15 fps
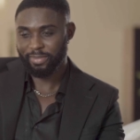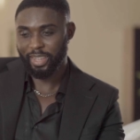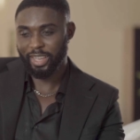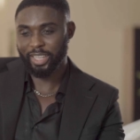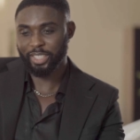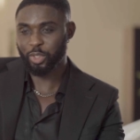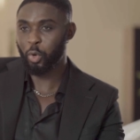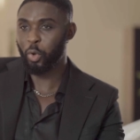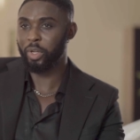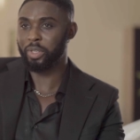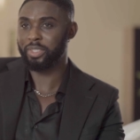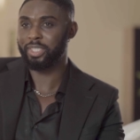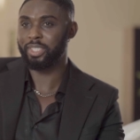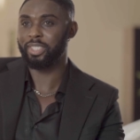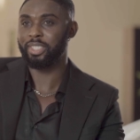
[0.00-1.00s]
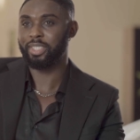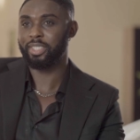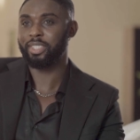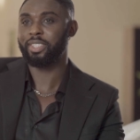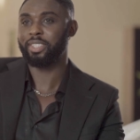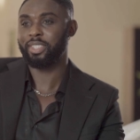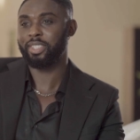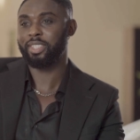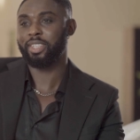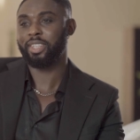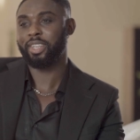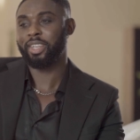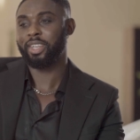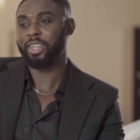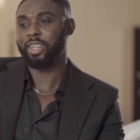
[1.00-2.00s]
there's loyalty.
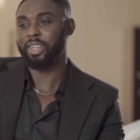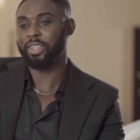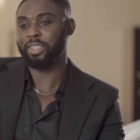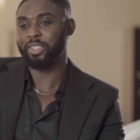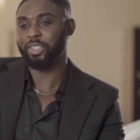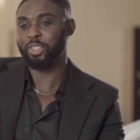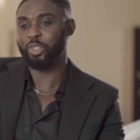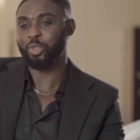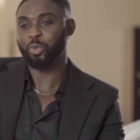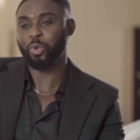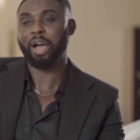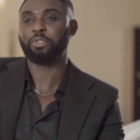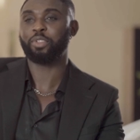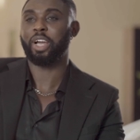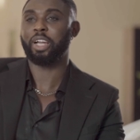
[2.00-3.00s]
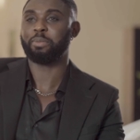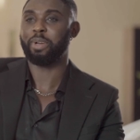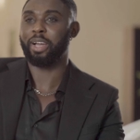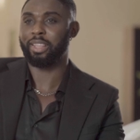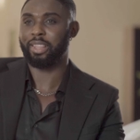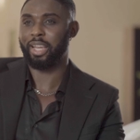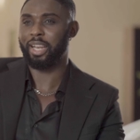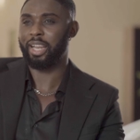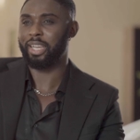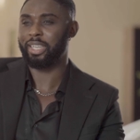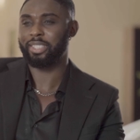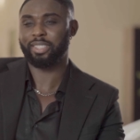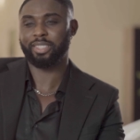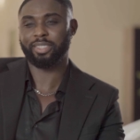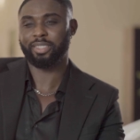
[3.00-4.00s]
You have to admire that, like
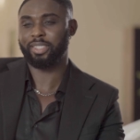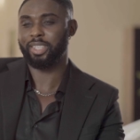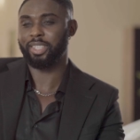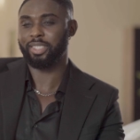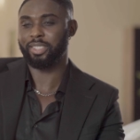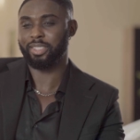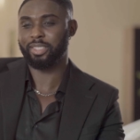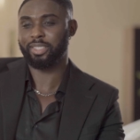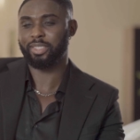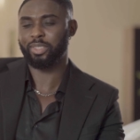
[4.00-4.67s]
he's